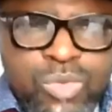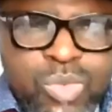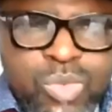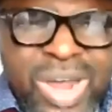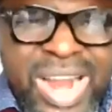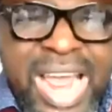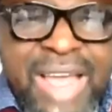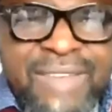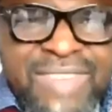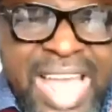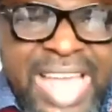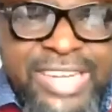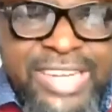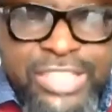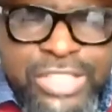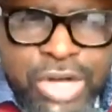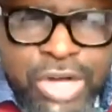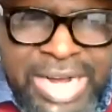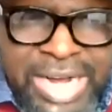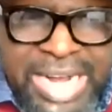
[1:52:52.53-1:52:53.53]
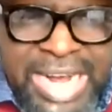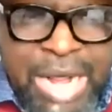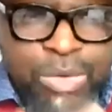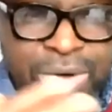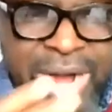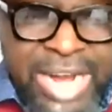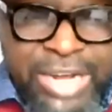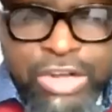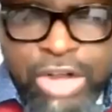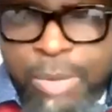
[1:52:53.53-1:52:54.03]
What have I done? And I
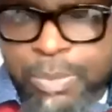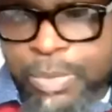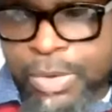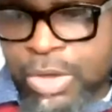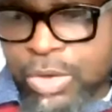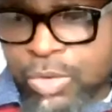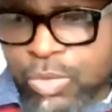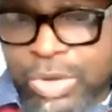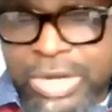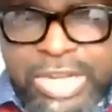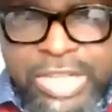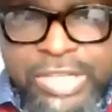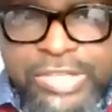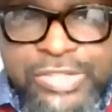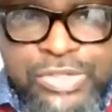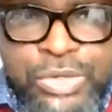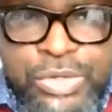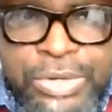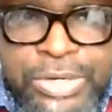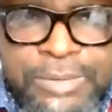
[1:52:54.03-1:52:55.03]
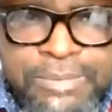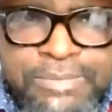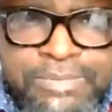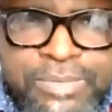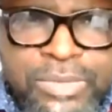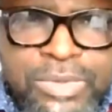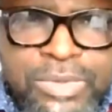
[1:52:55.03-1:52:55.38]
will end up with this story.